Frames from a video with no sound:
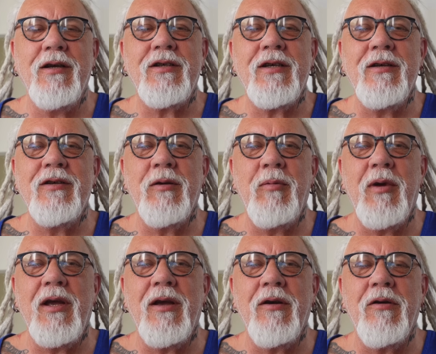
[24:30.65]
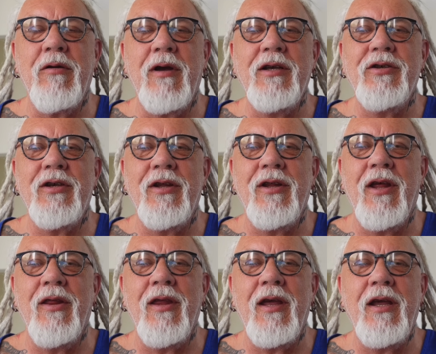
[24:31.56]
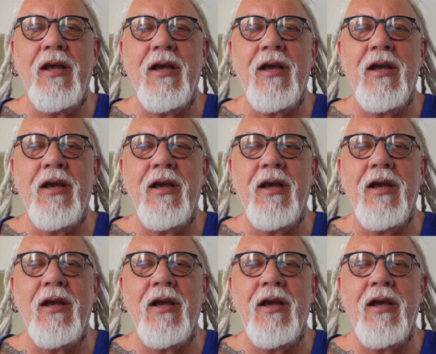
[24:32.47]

it seems a bit crazy that they